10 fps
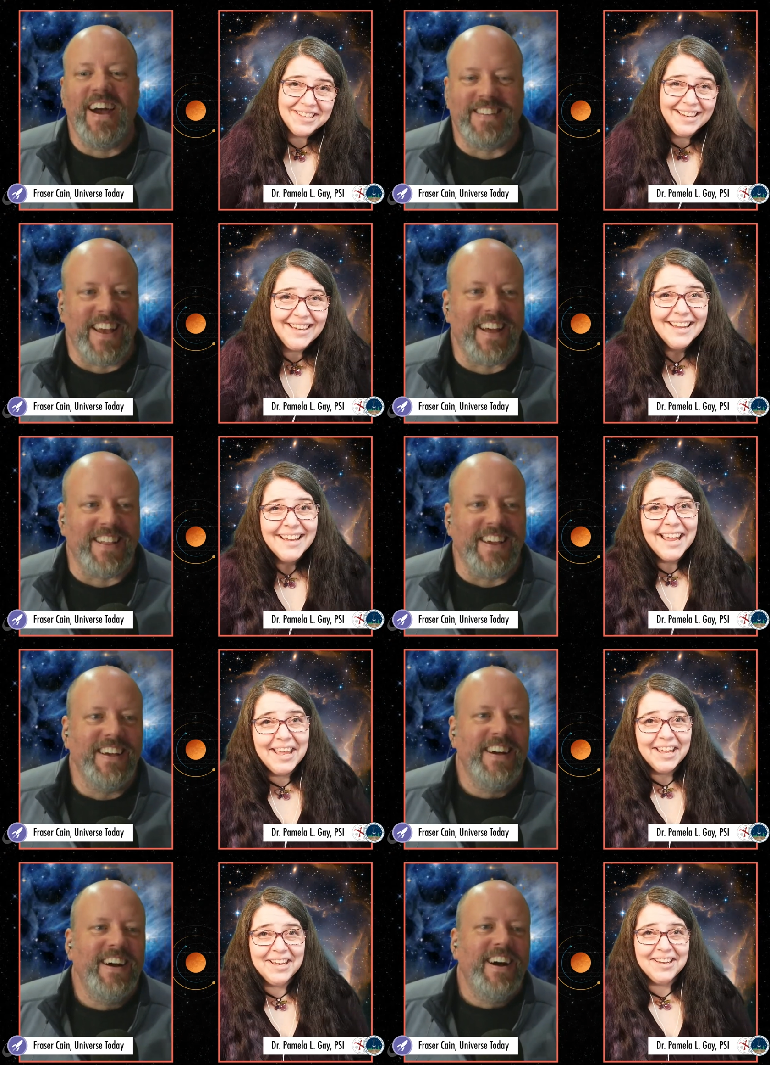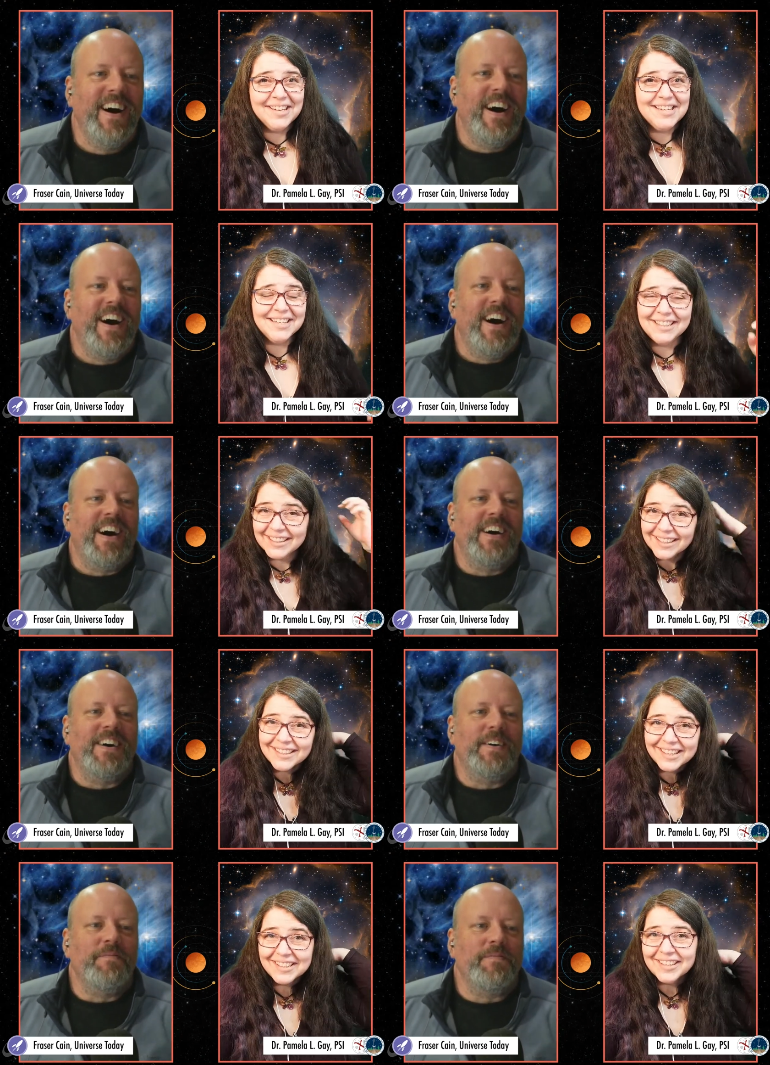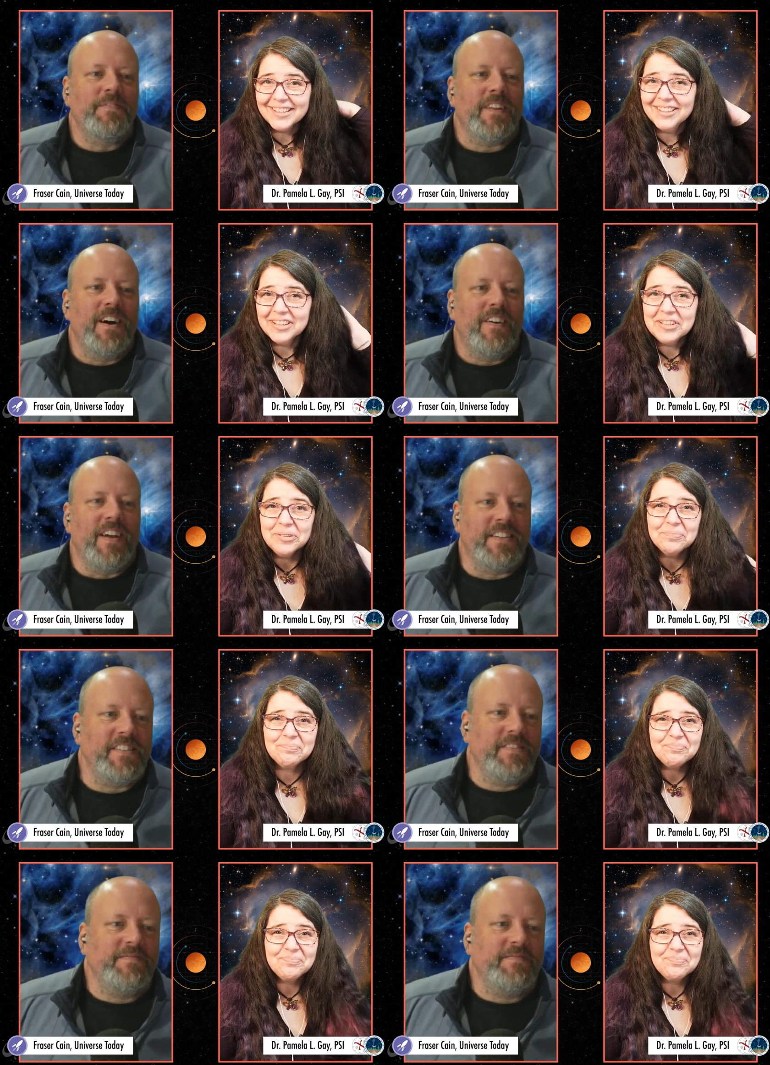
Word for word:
Speaker 1: exactly. Um, all right,